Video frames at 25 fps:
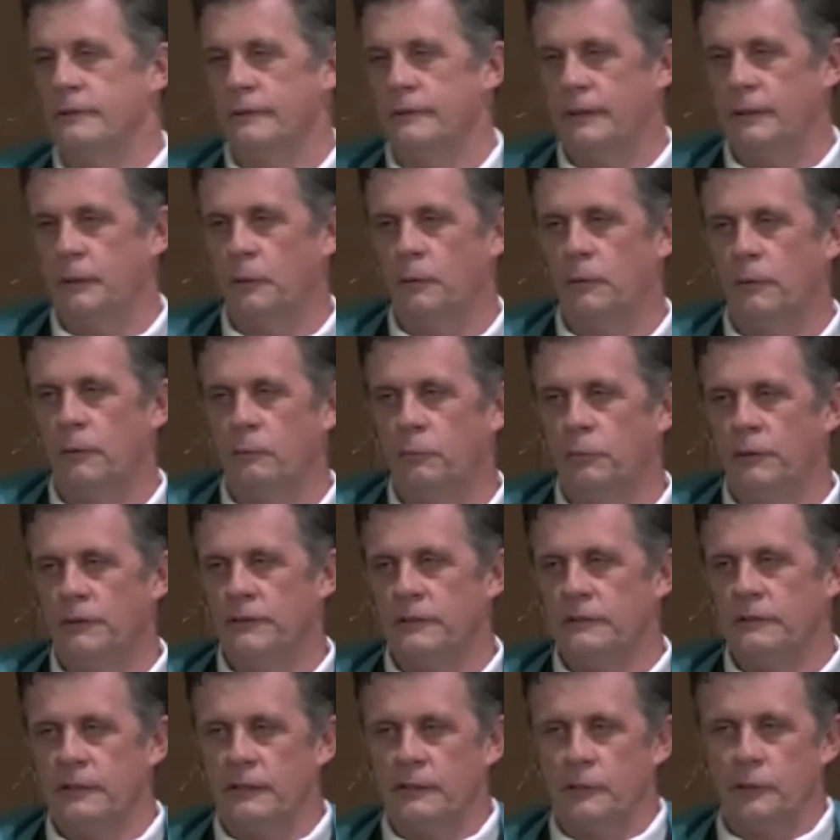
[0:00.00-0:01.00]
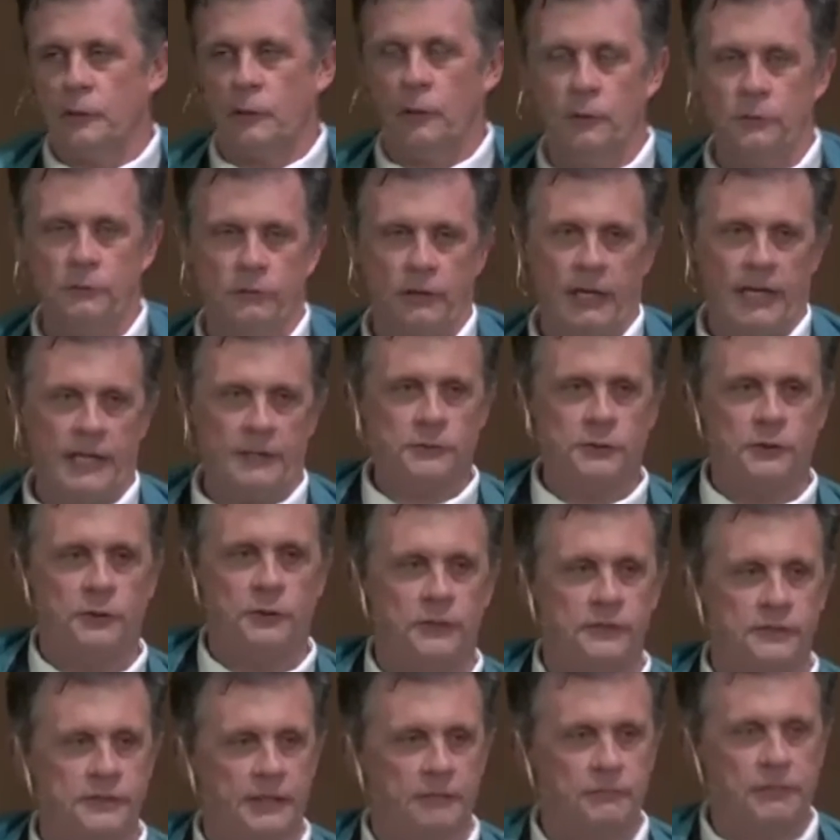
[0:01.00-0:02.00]
which is in contrast to
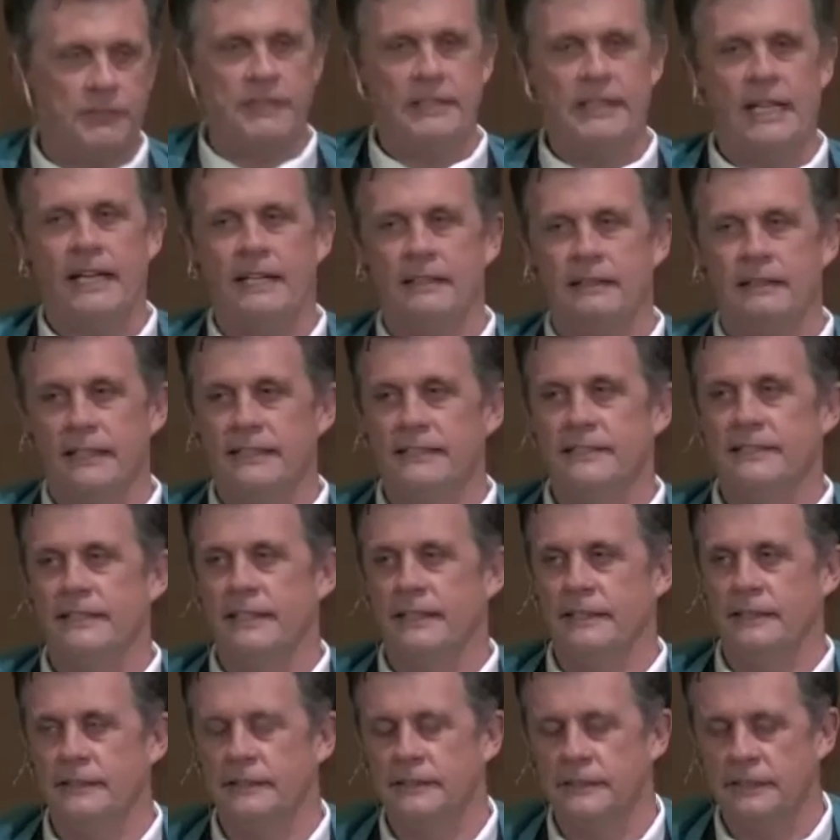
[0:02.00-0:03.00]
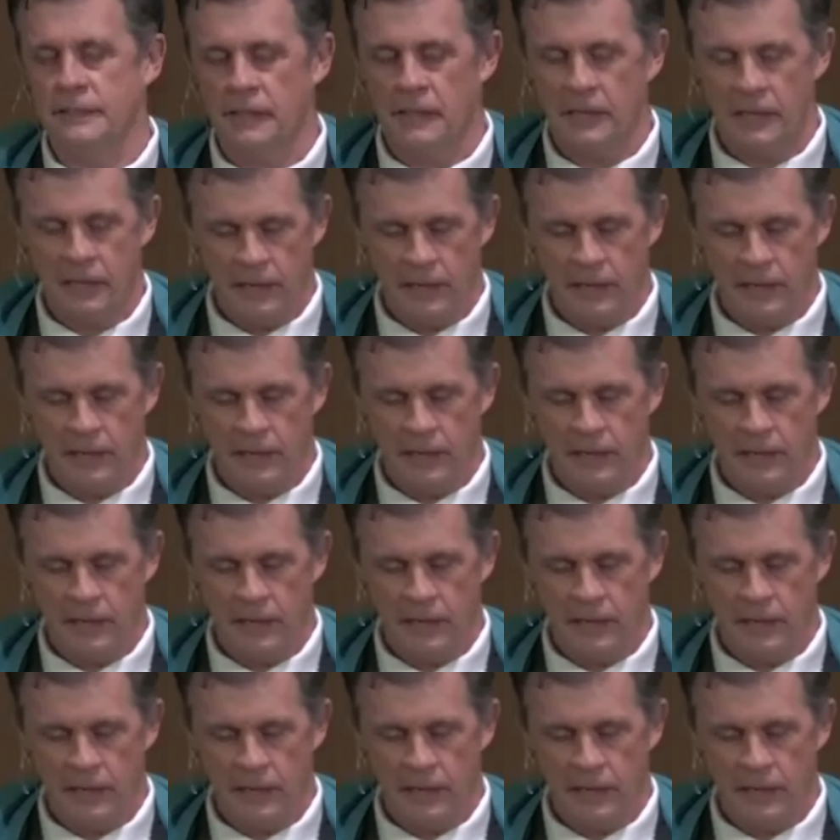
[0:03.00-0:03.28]
the 7 deadly sins.